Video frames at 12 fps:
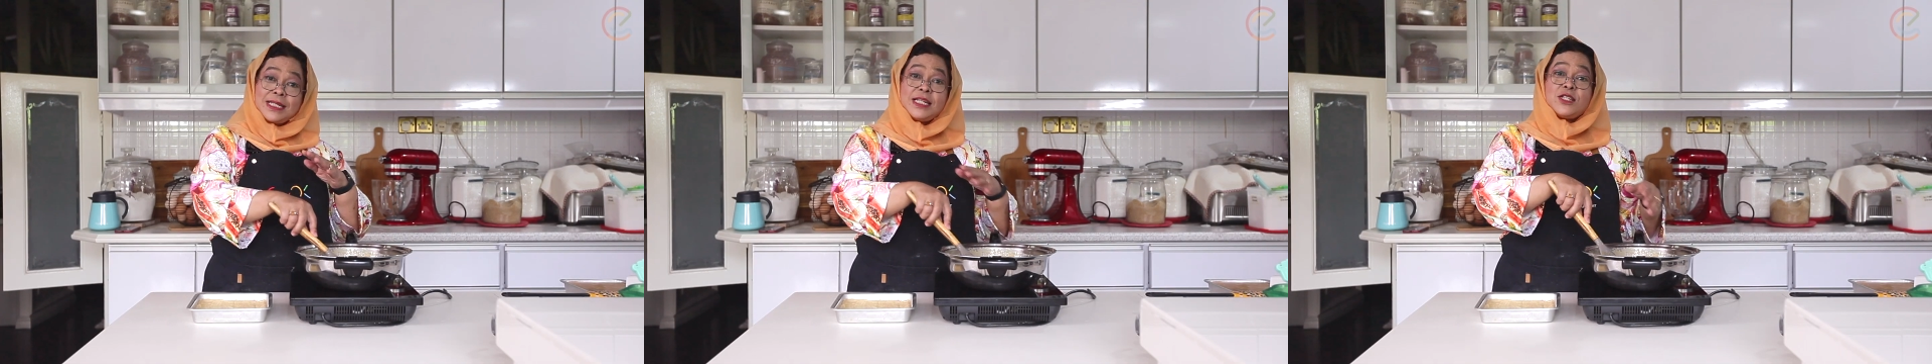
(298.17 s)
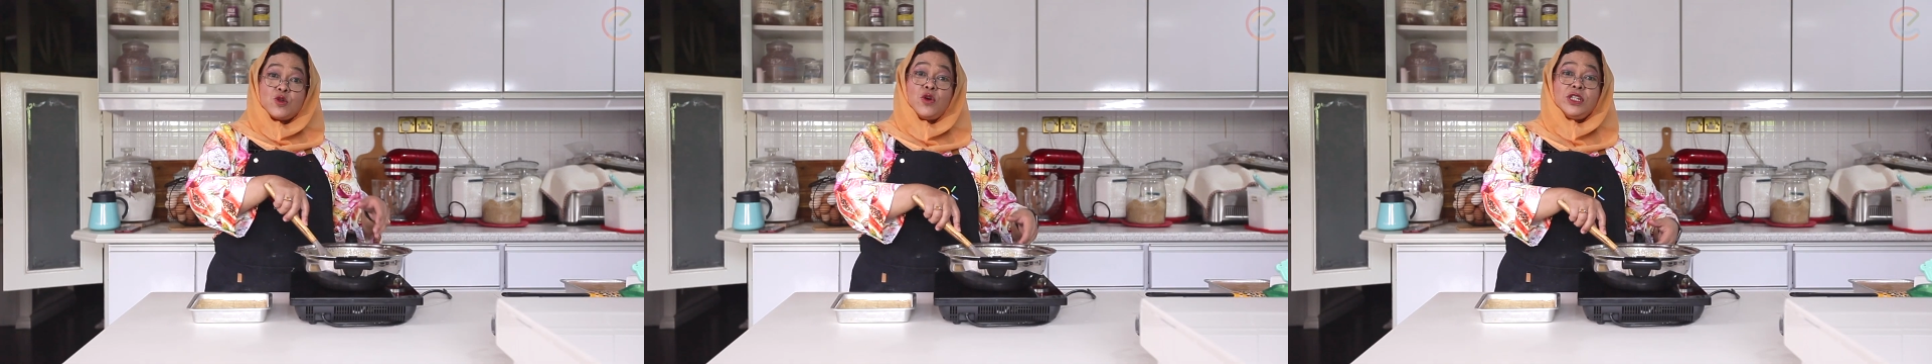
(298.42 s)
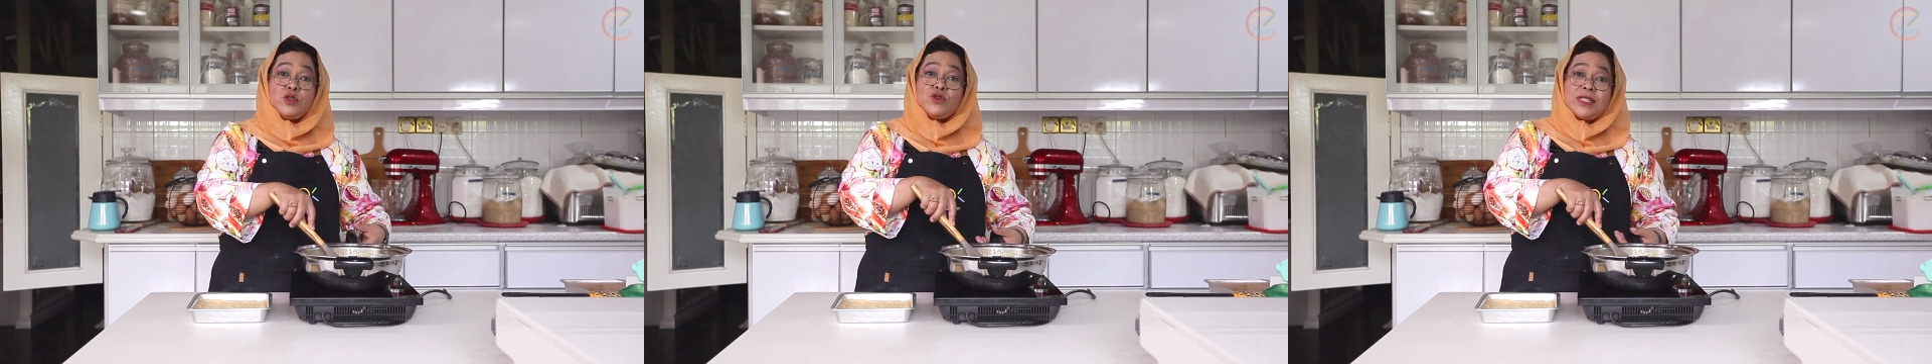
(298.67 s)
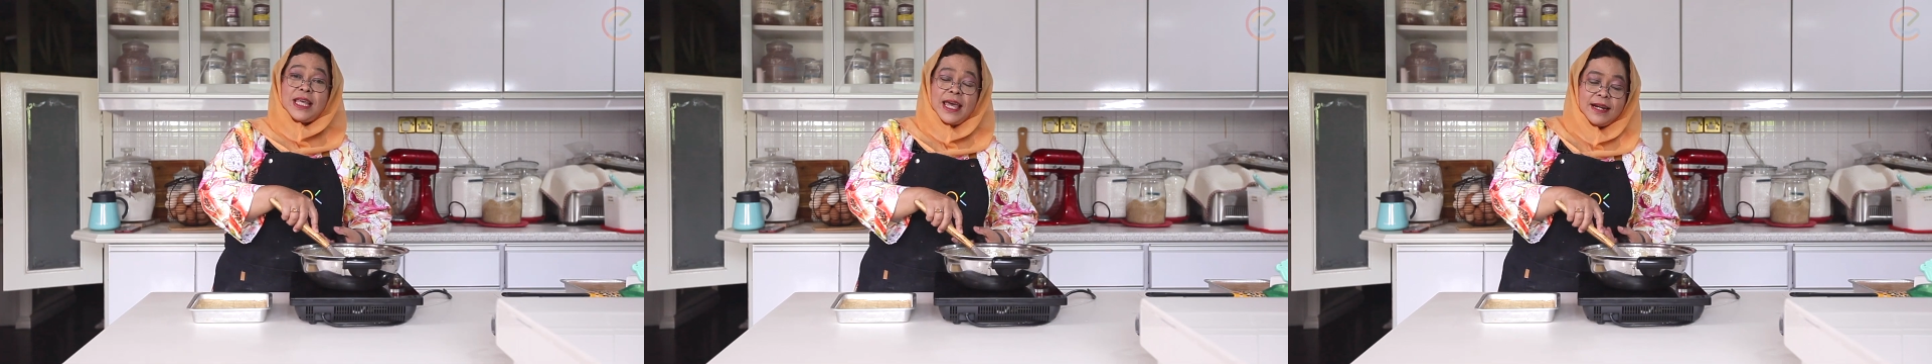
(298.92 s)
it's going to
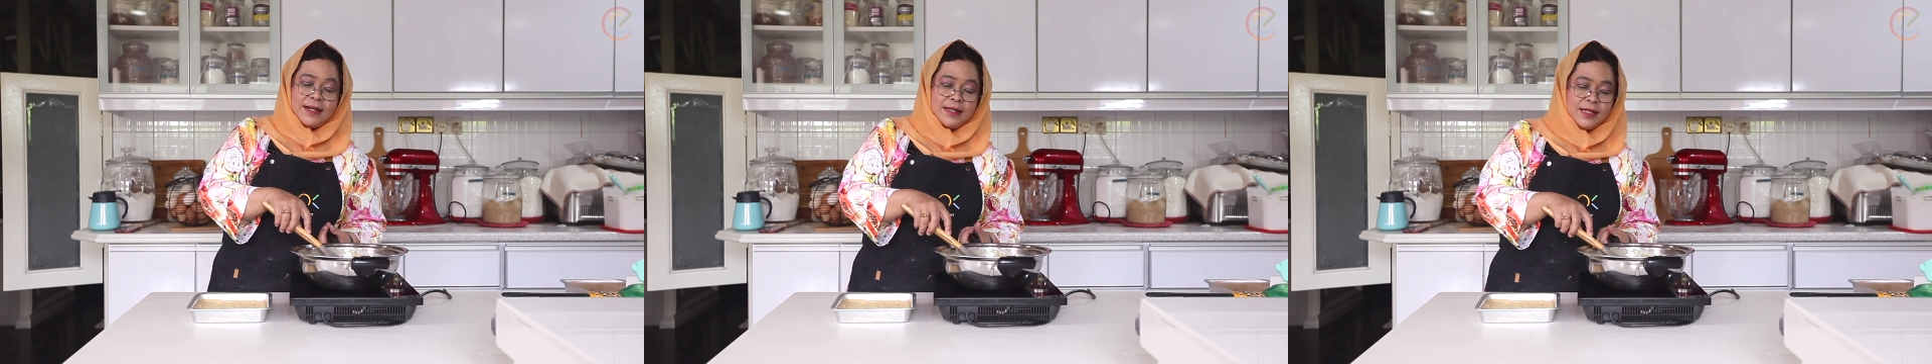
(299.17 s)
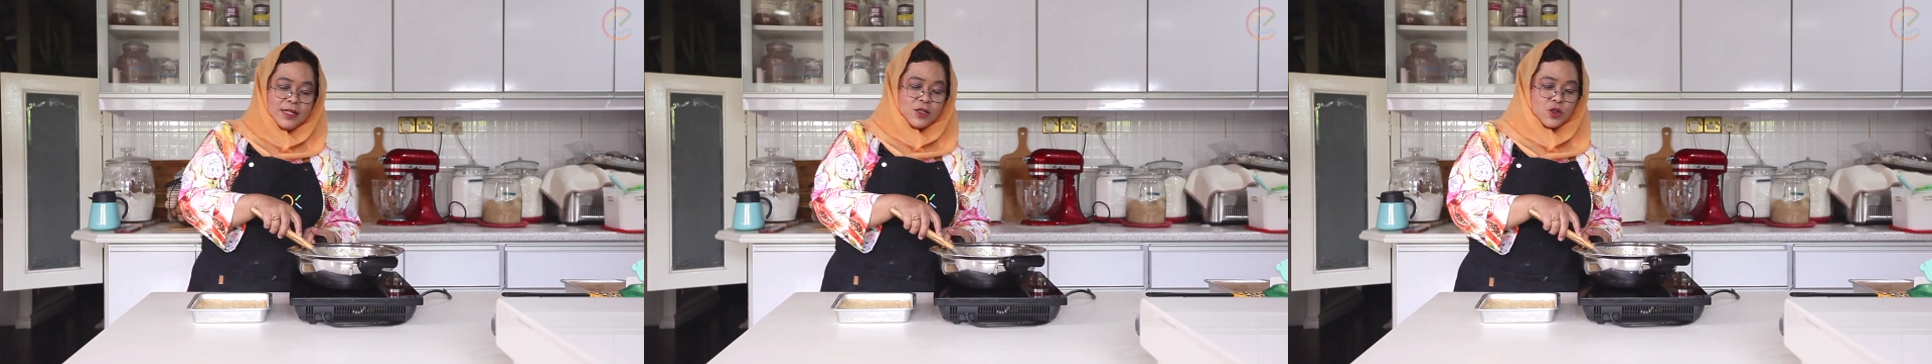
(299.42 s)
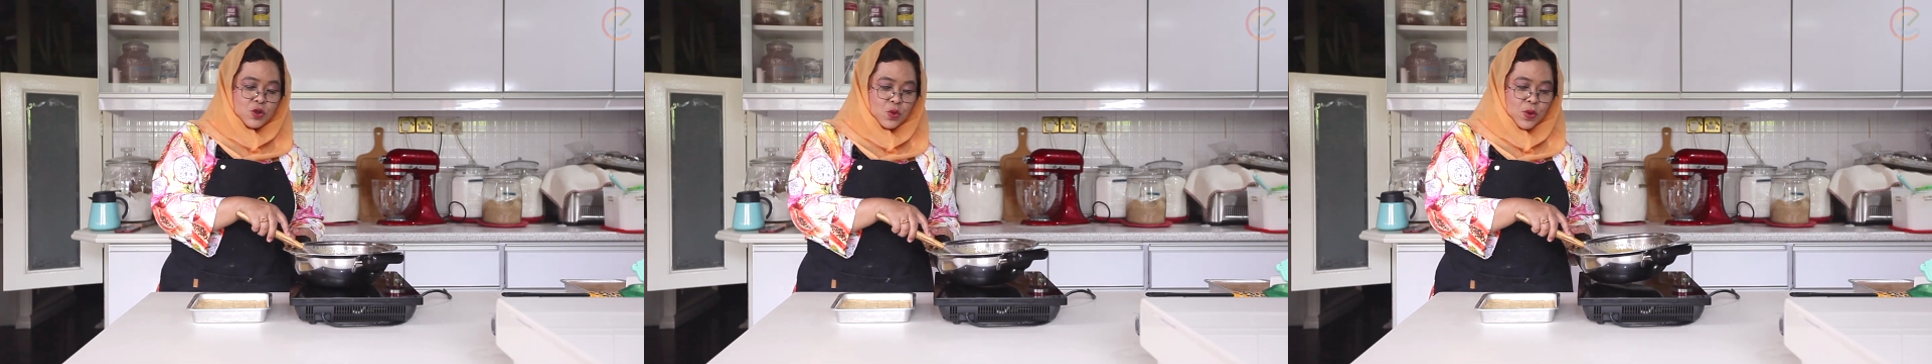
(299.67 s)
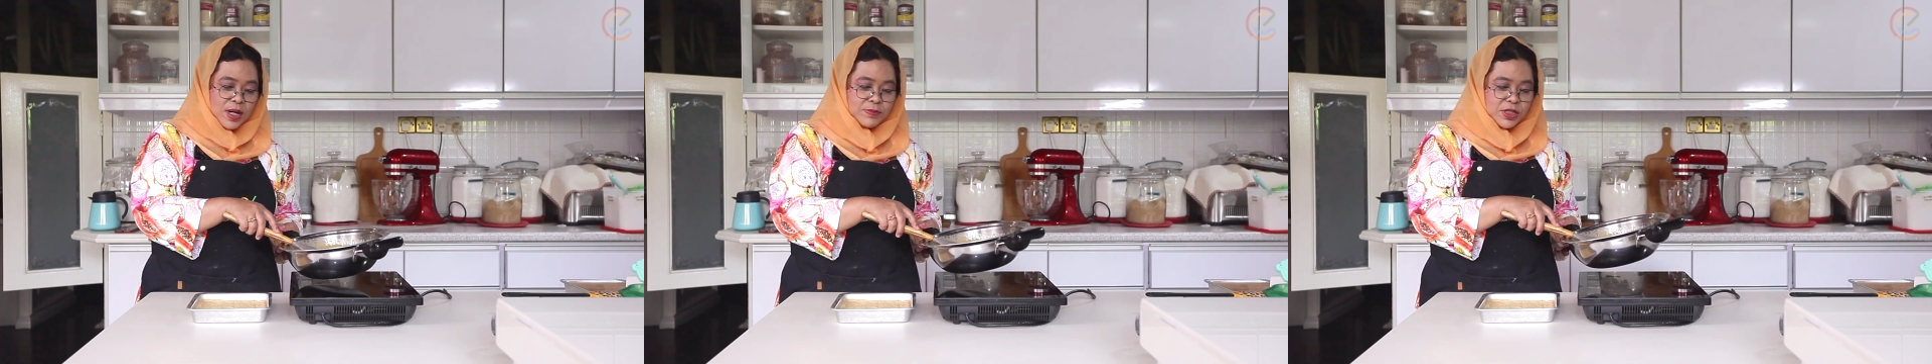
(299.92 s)
set.
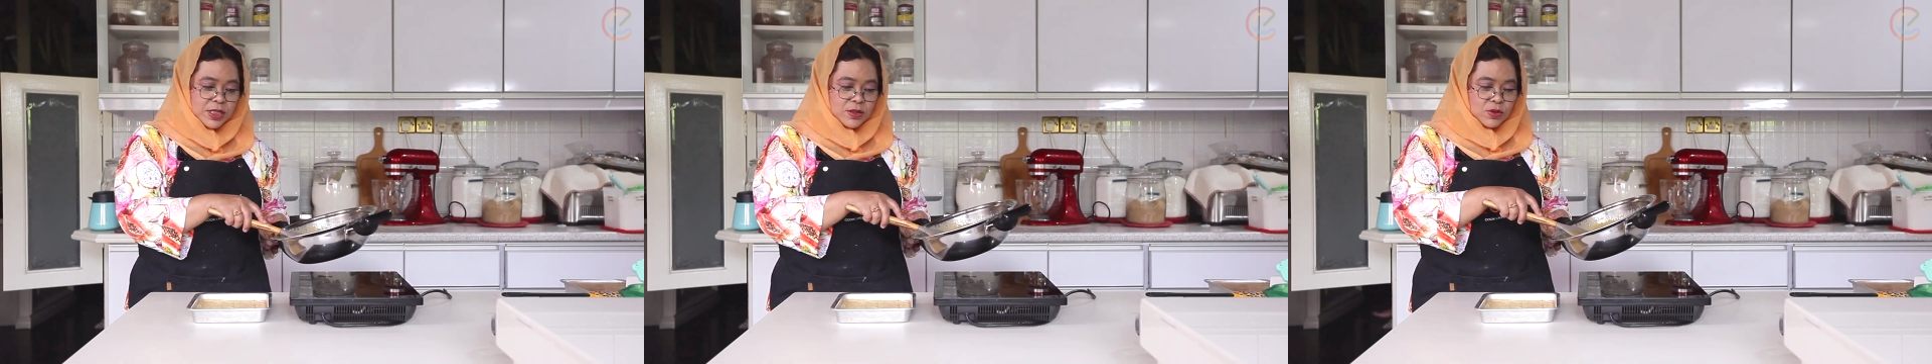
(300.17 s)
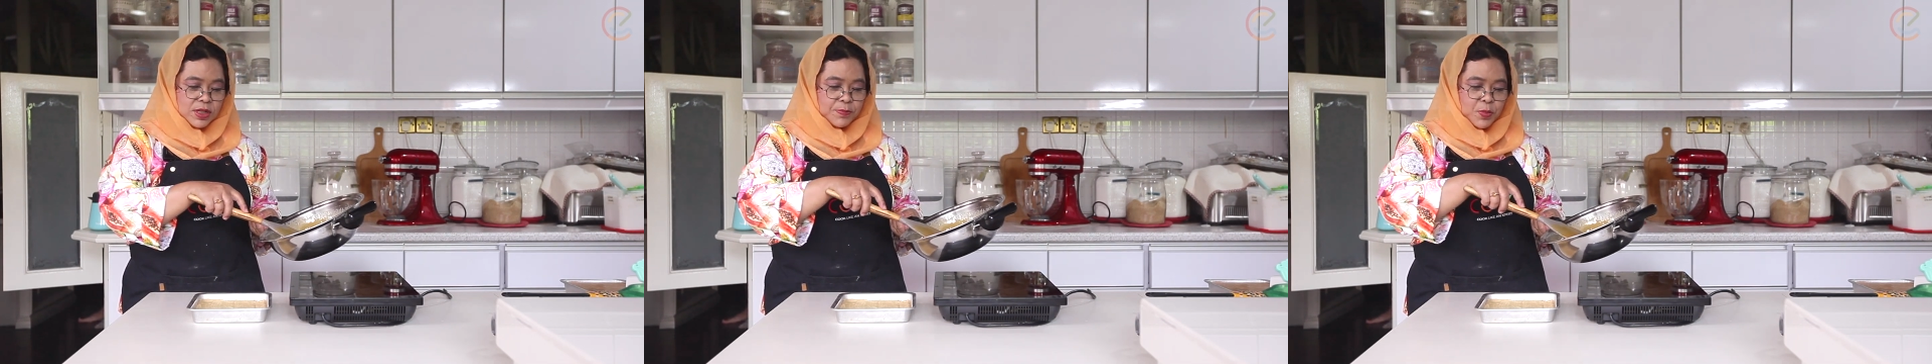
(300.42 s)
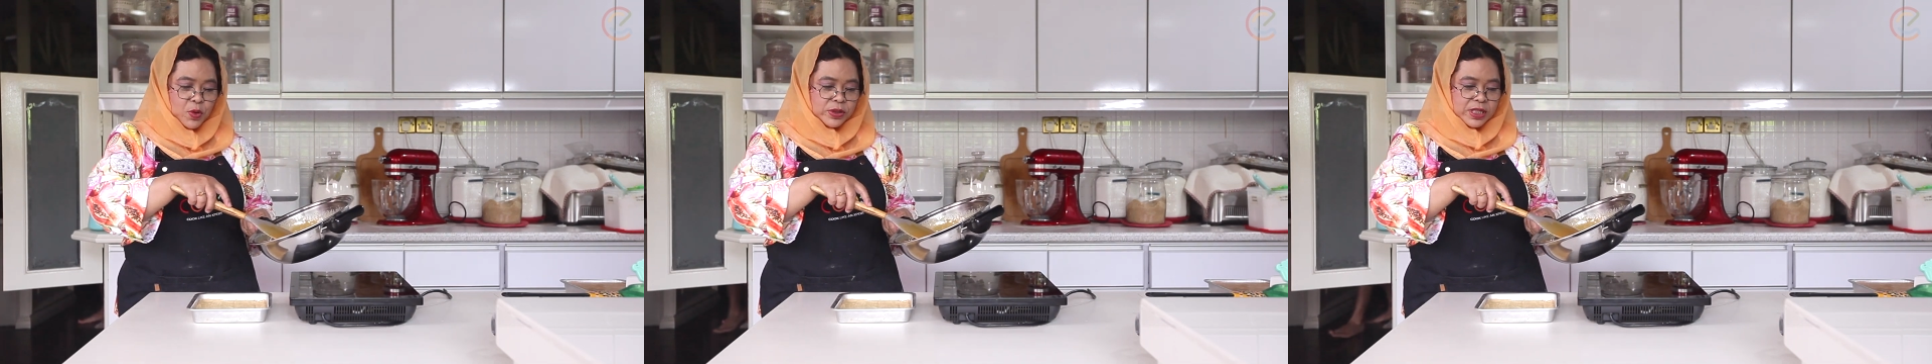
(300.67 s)
So I'm just gonna pour